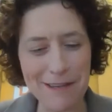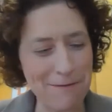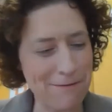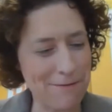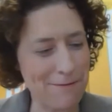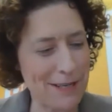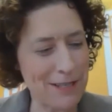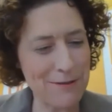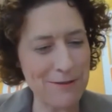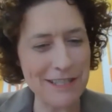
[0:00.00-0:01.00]
and my
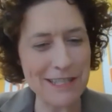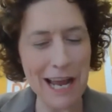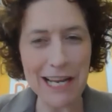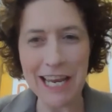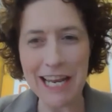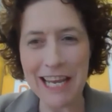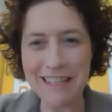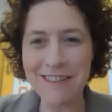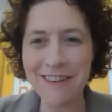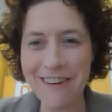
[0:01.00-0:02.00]
children started getting into
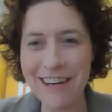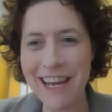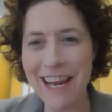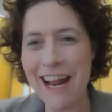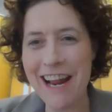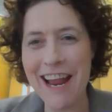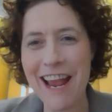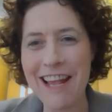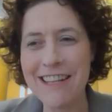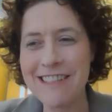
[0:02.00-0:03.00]
her again.
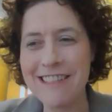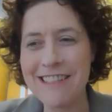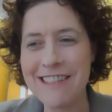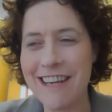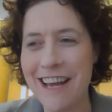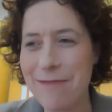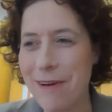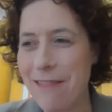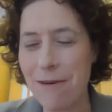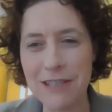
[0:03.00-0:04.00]
And I thought,
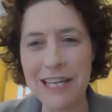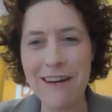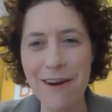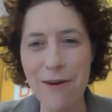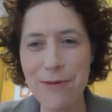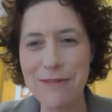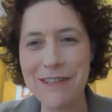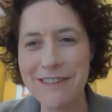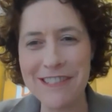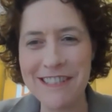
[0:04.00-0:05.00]
gee, I hope even though
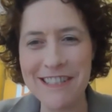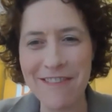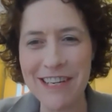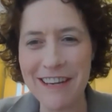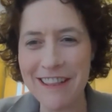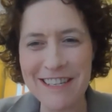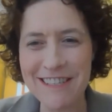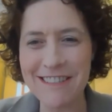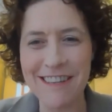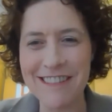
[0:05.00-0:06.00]
she's 70, I think she's
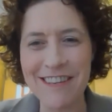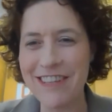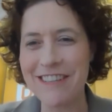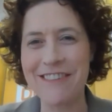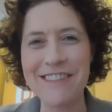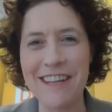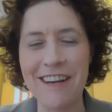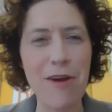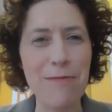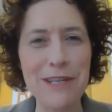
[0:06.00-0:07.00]
like 73 or something, I
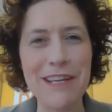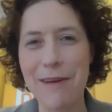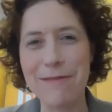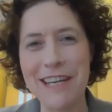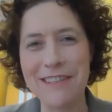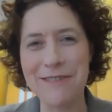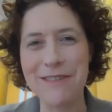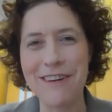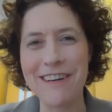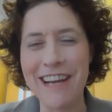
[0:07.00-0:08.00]
hope she comes out to
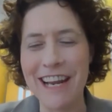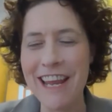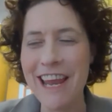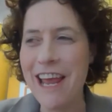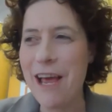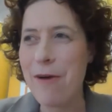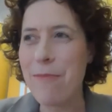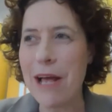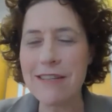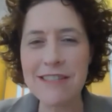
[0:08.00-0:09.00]
Australia again.
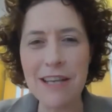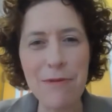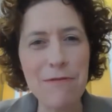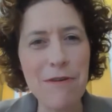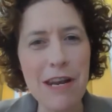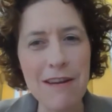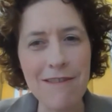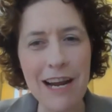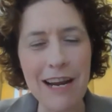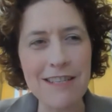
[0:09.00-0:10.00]
But some of her
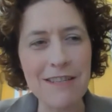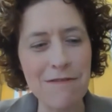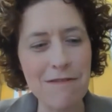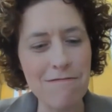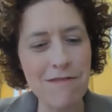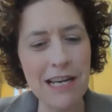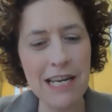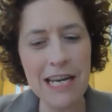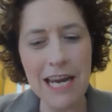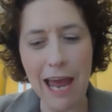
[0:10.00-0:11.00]
lyrics, if you really